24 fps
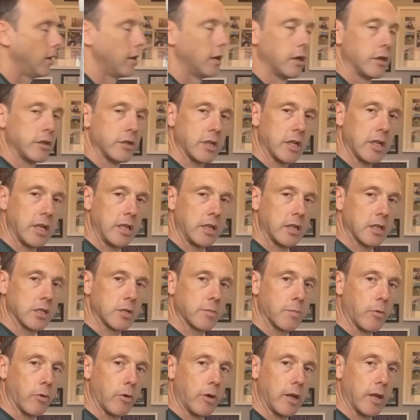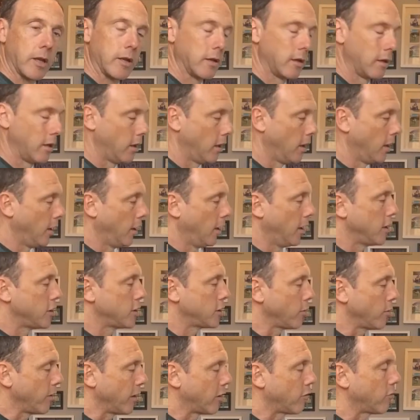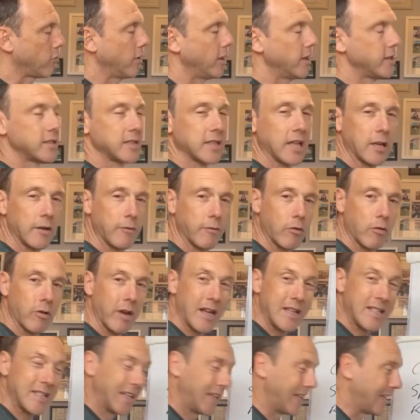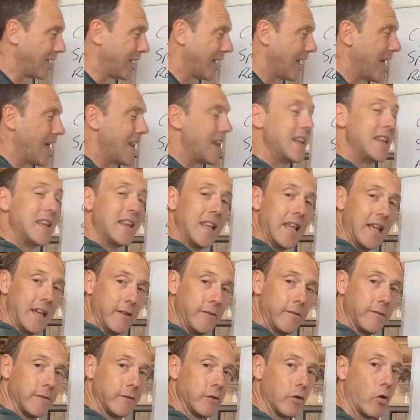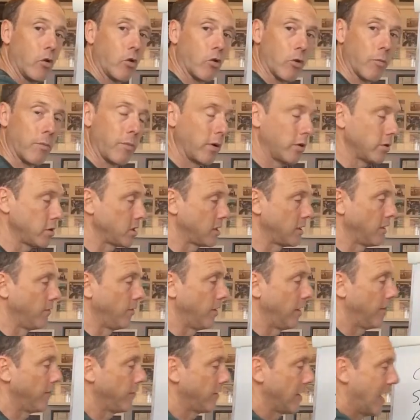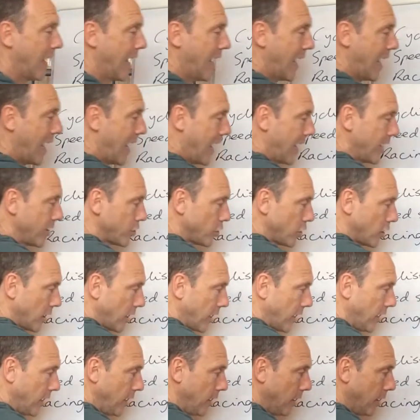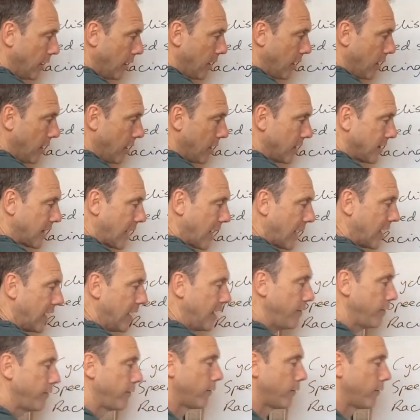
underneath the spoiler. So instead of creating lift or a positive lift, actually that lift